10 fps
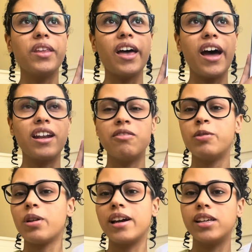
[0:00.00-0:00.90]
and I
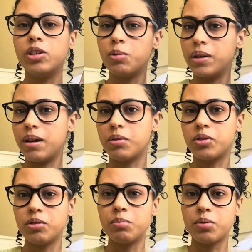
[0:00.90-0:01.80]
feel like you'll be able
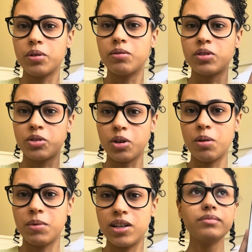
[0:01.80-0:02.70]
to improve so
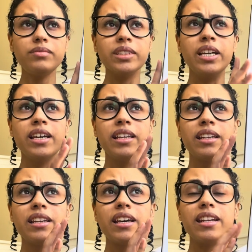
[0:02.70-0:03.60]
much
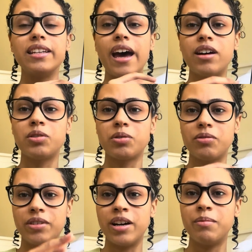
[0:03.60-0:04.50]
in natural
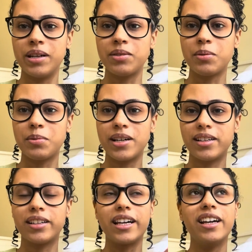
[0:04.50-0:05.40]
environmental
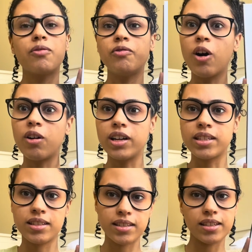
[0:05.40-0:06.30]
work like
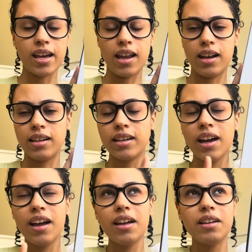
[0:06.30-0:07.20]
forests and
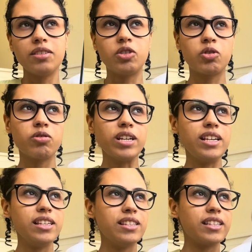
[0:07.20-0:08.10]

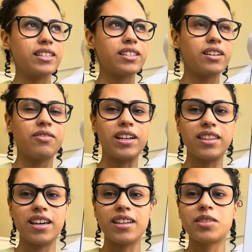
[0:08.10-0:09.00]
trees and stuff like
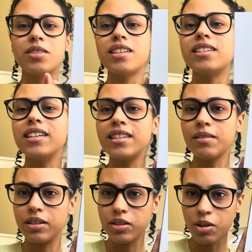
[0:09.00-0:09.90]
that. So this
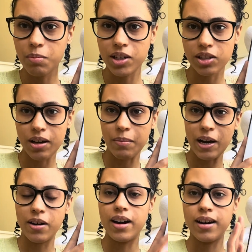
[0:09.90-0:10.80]
isn't so much
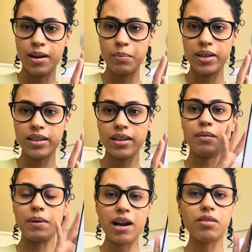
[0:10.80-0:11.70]
about urban
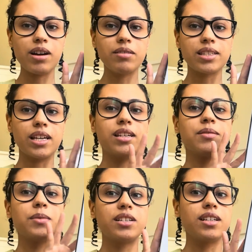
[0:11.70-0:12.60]
backgrounds as
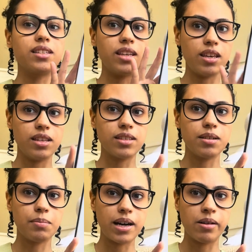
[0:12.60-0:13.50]
much as it is
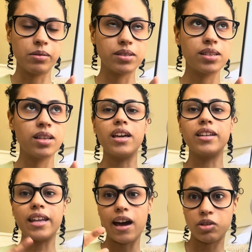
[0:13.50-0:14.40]
about
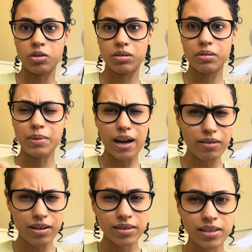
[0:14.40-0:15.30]
natural
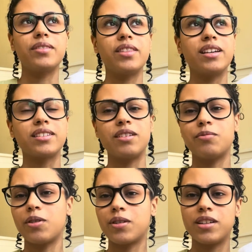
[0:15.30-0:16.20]
backgrounds, things like
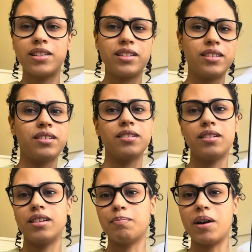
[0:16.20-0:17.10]
forests
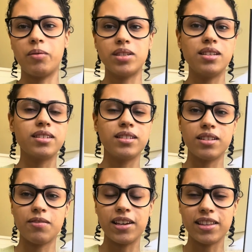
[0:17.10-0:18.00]
and mountains and
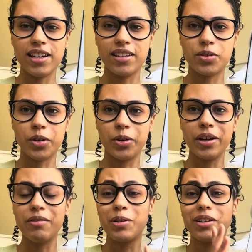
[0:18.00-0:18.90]
stuff like that. So
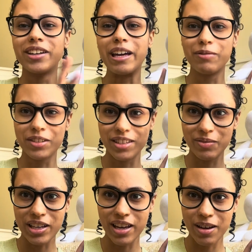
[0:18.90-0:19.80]
if you're looking for
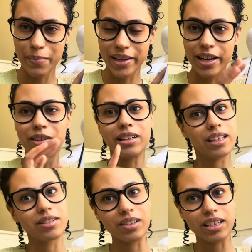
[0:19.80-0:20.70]
something urban and you
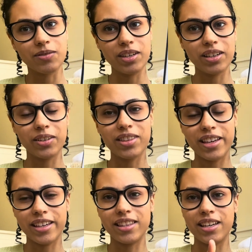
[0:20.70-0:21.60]
clicked on this video
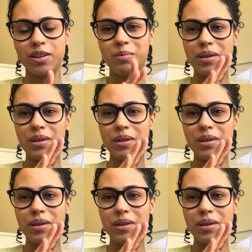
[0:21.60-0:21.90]
thinking that it would